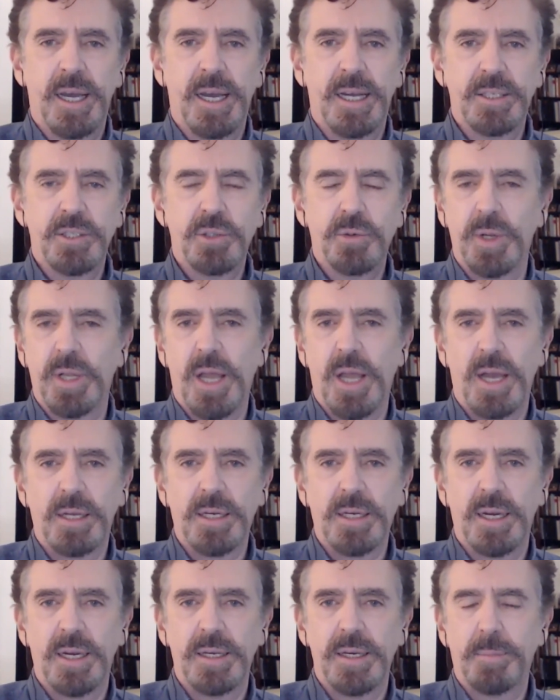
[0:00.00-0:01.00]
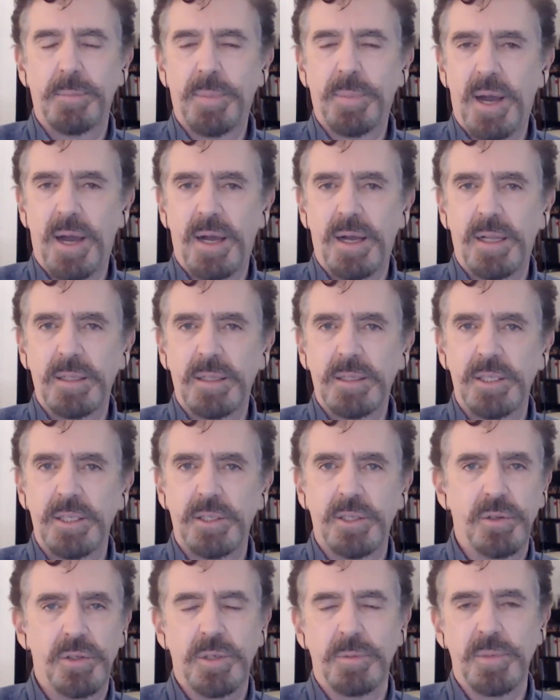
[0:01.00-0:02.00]
Sri Lanka, Nepal to
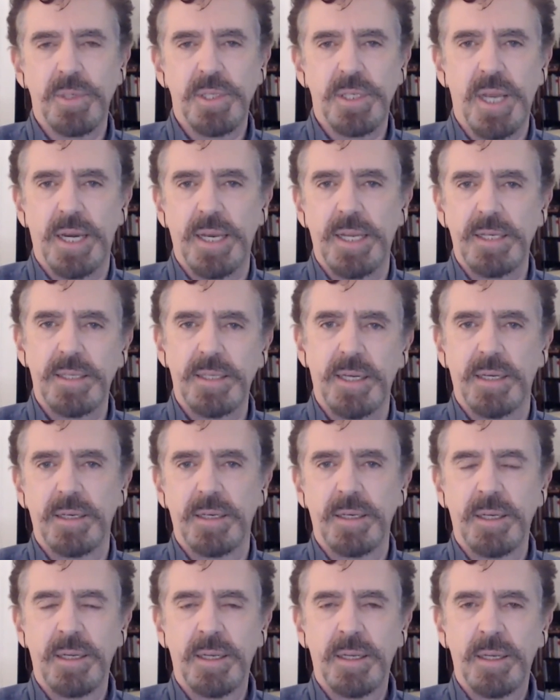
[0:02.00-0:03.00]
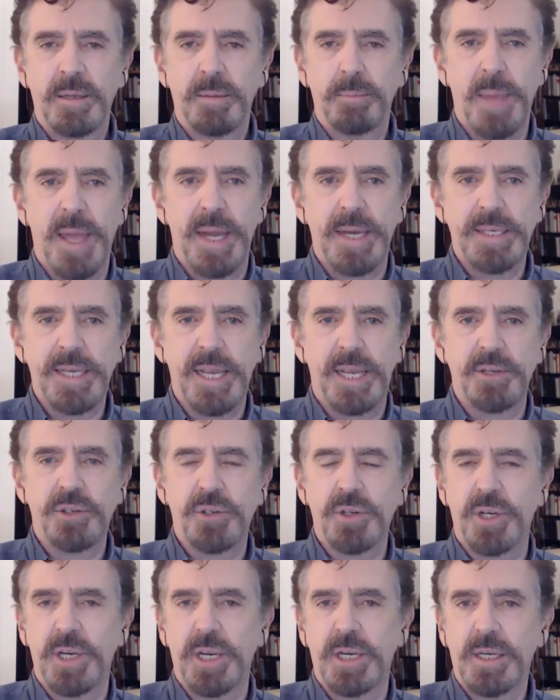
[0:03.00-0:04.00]
do some studies in
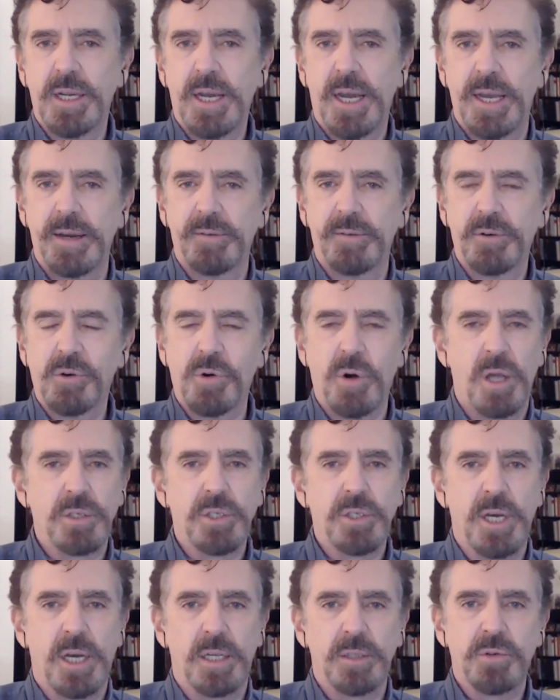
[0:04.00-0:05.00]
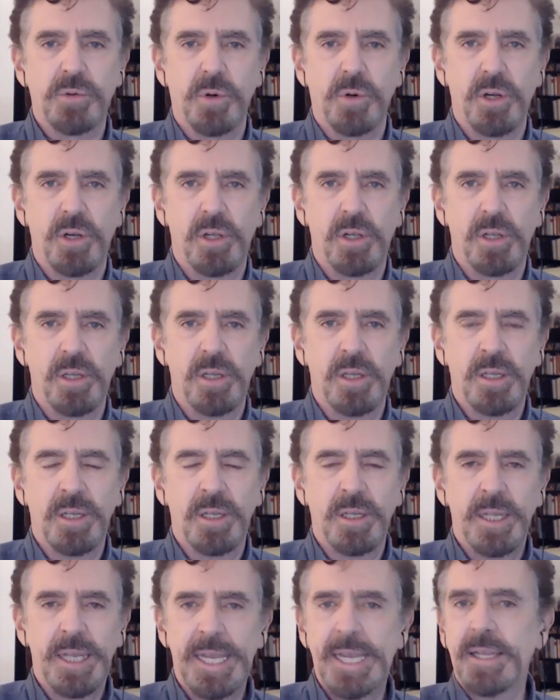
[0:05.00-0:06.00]
meditation and kind of cross-cultural
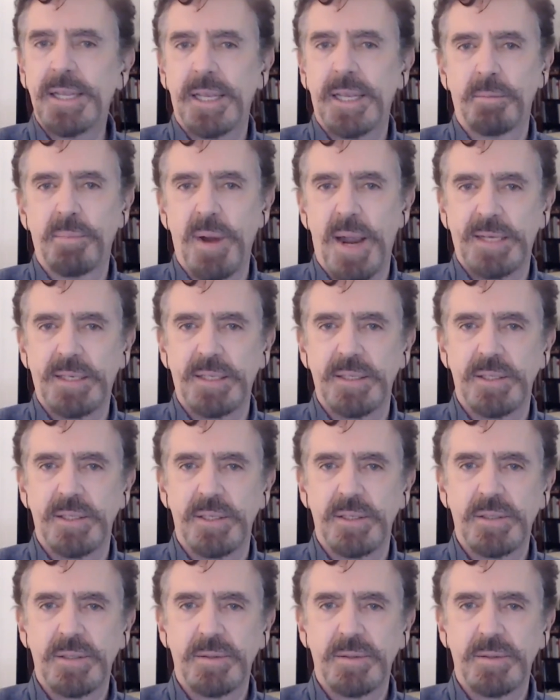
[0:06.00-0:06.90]
healing practices.